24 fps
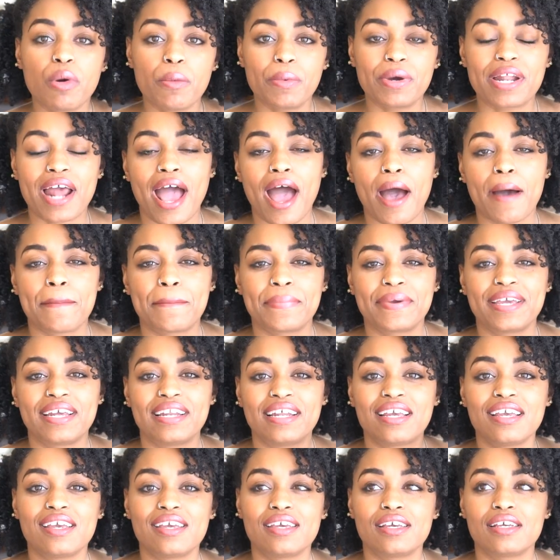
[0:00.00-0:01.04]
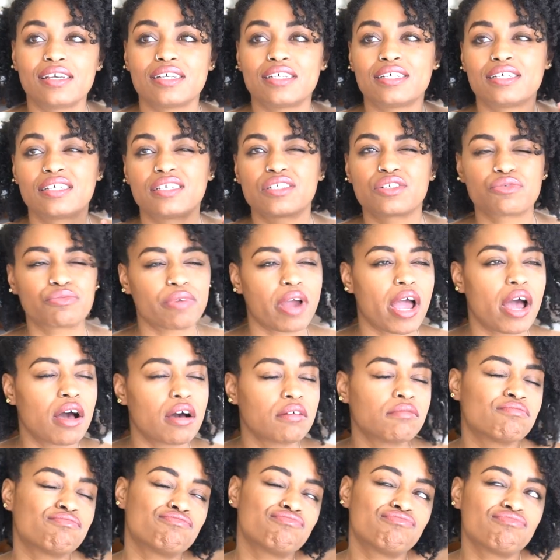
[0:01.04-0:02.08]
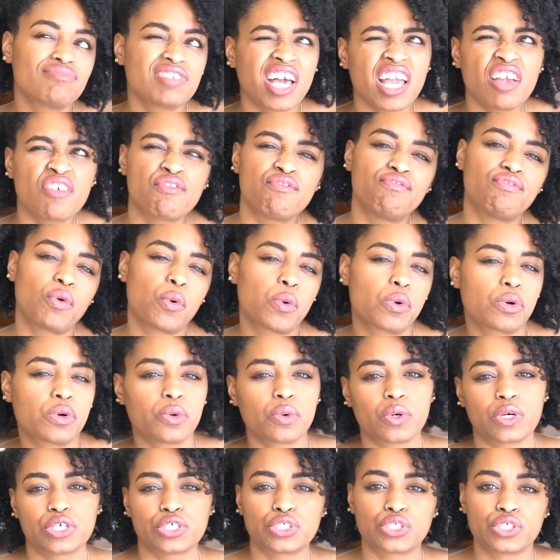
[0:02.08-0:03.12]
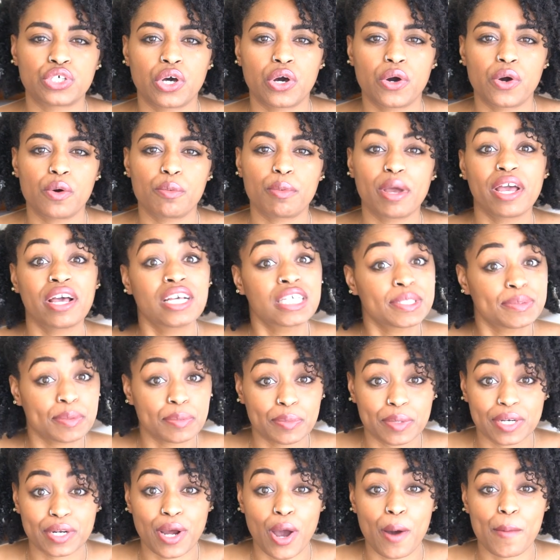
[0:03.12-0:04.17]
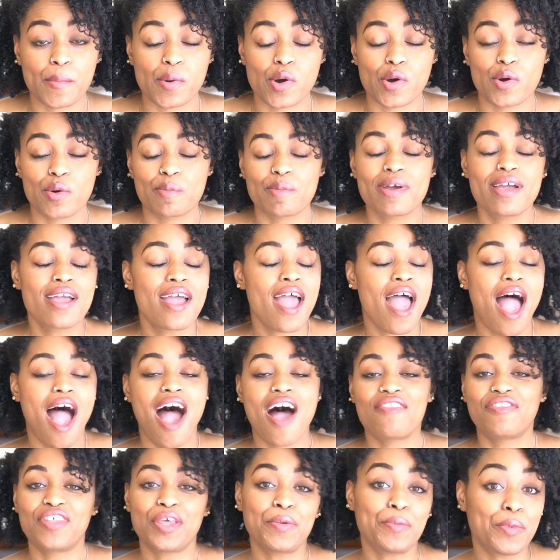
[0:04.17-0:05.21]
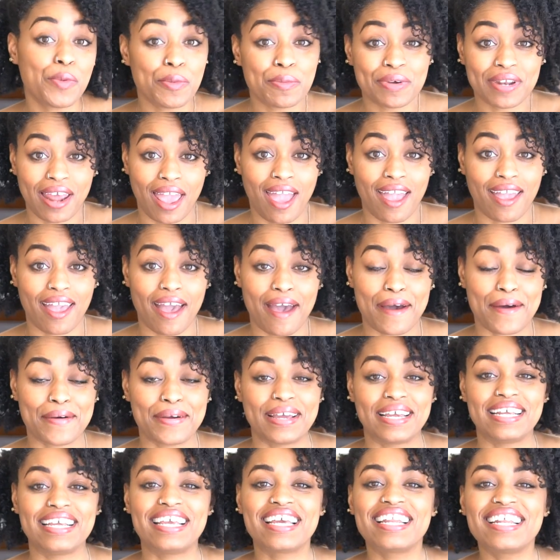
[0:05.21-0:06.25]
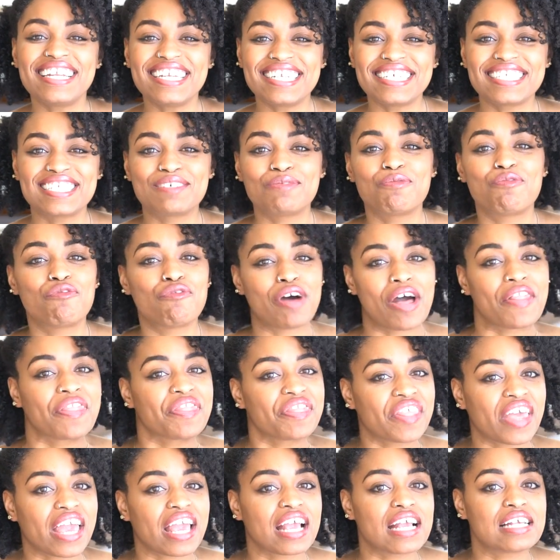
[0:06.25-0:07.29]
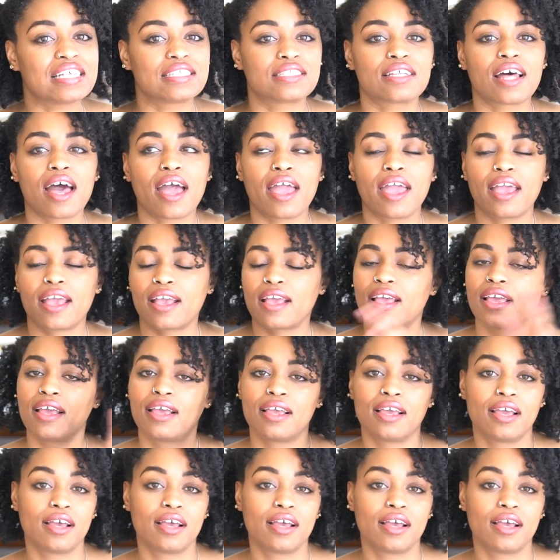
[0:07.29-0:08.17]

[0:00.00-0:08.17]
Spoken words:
what would happen is around like 4 or so, my husband would come home, and then we would hang out and get into some fun things like